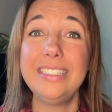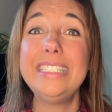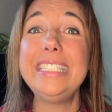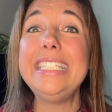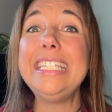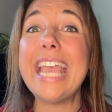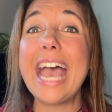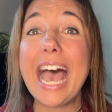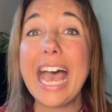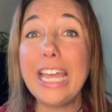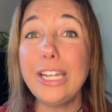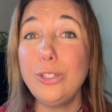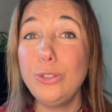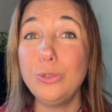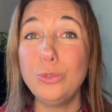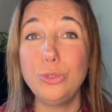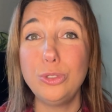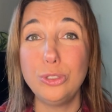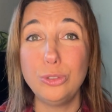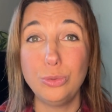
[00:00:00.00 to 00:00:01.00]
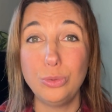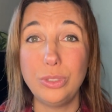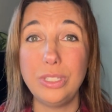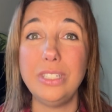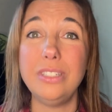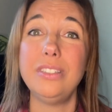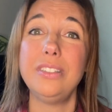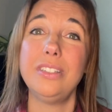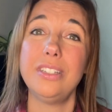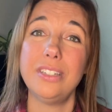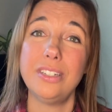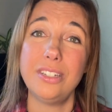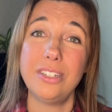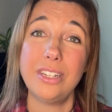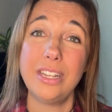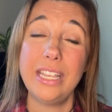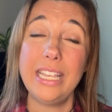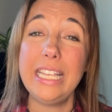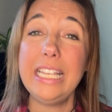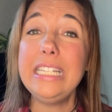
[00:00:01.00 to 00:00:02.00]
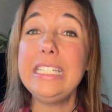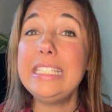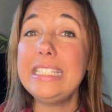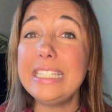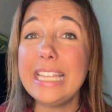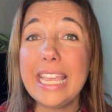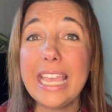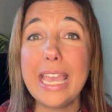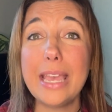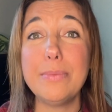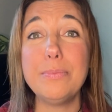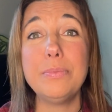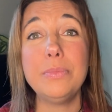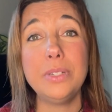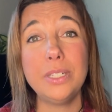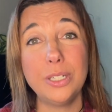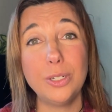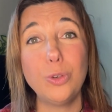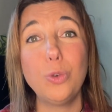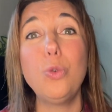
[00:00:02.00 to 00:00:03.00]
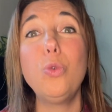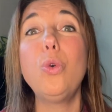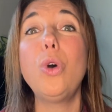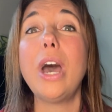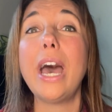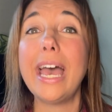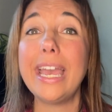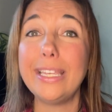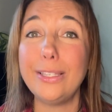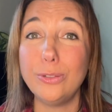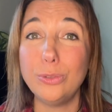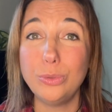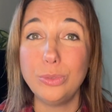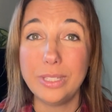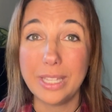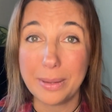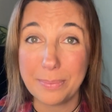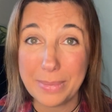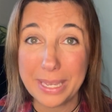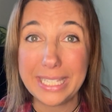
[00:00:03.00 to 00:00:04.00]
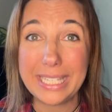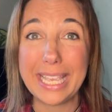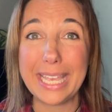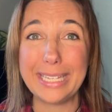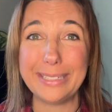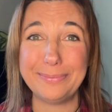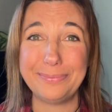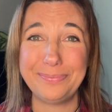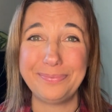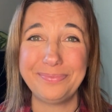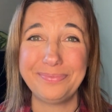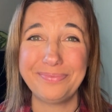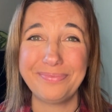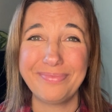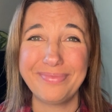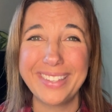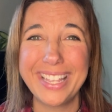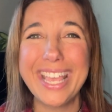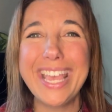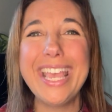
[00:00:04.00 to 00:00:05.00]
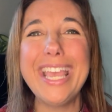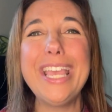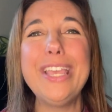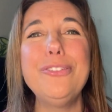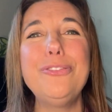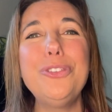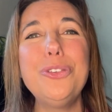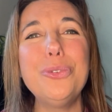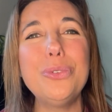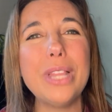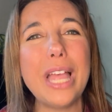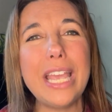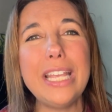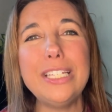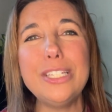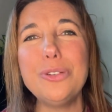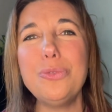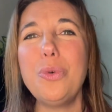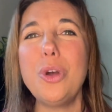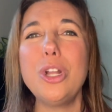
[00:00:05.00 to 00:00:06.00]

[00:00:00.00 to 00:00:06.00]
diário de notícias, e CM, correio da manhã. If you like to